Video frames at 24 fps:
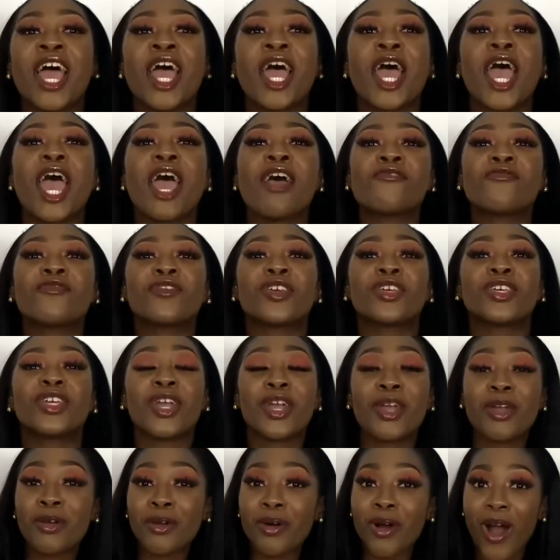If
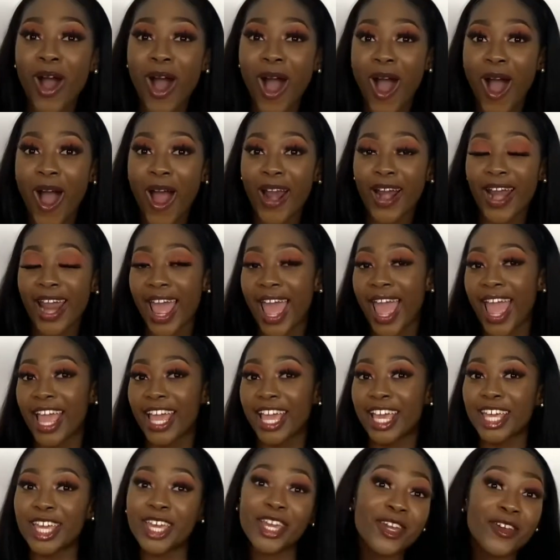you are a
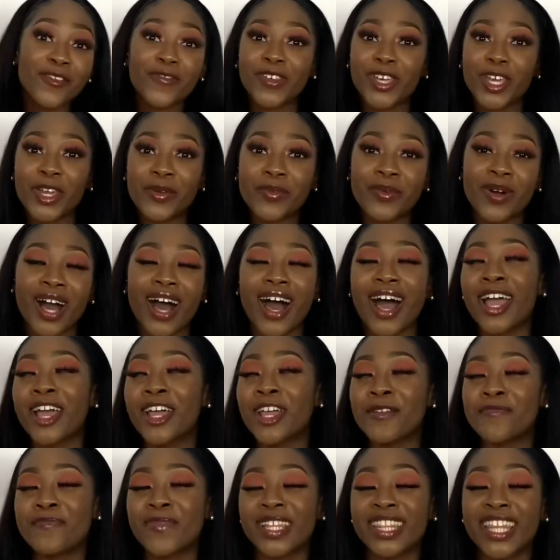new viewer, I
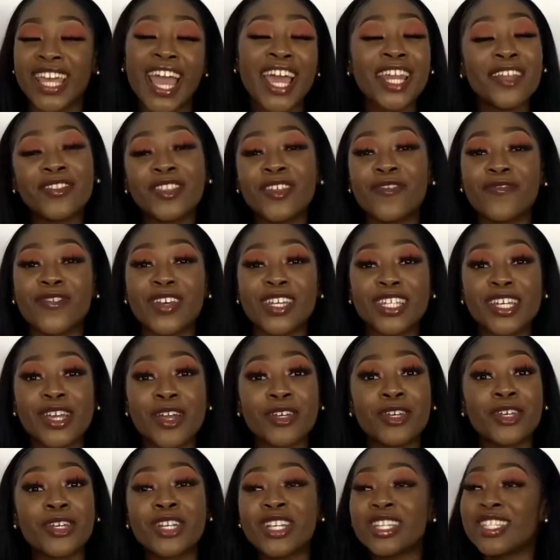hope by the end of the video
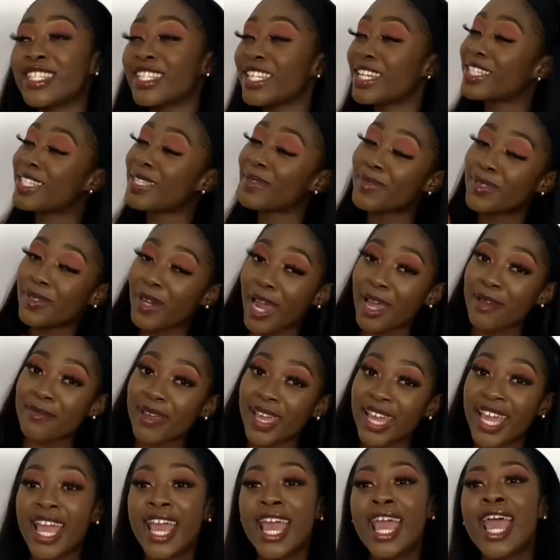you consider
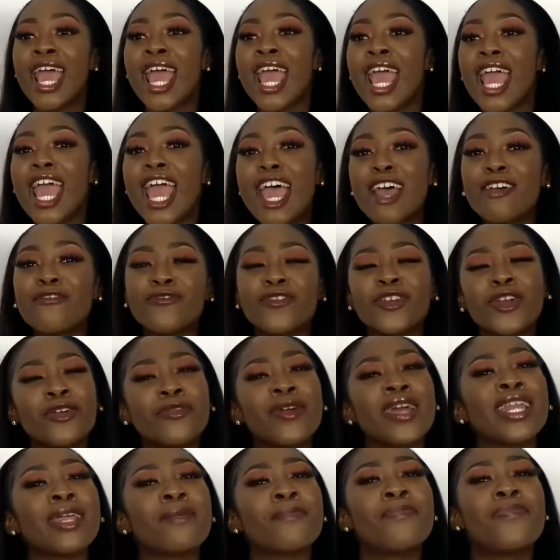subscribing. If you're
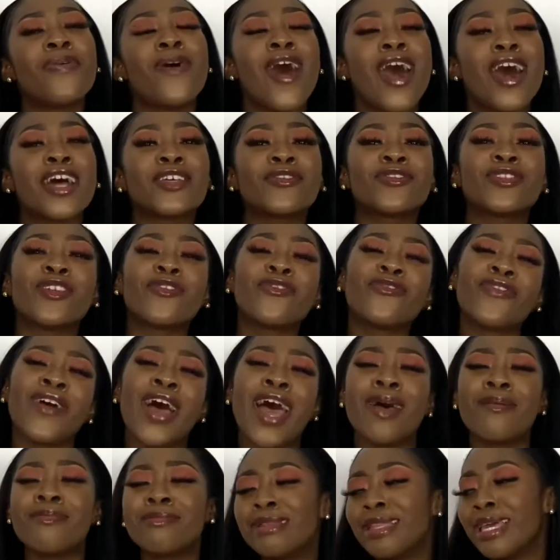already part of the
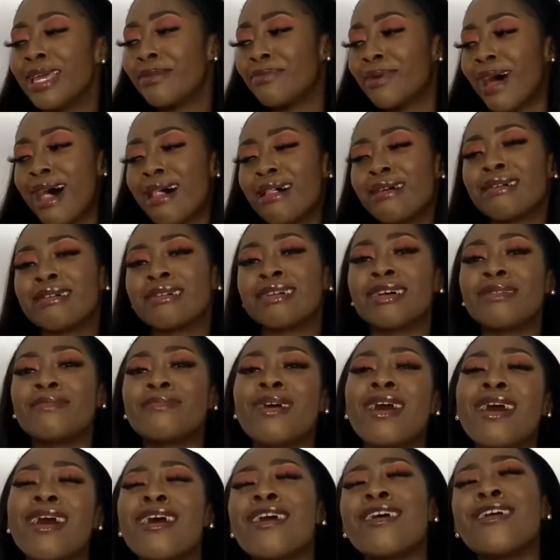family, welcome
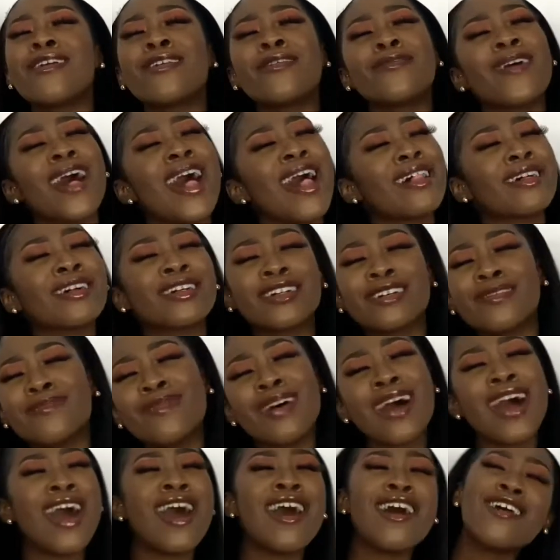home, welcome
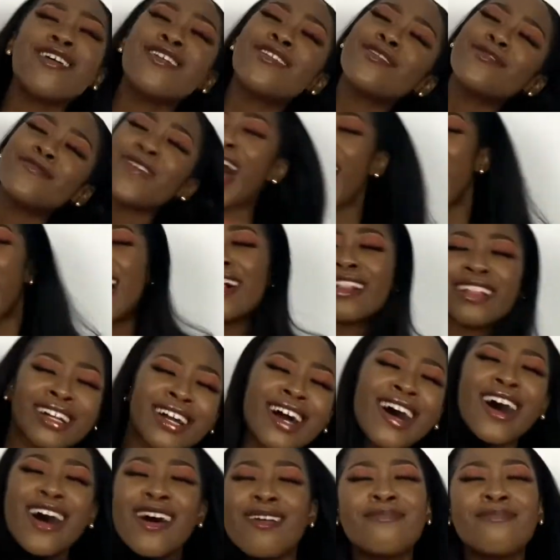home, welcome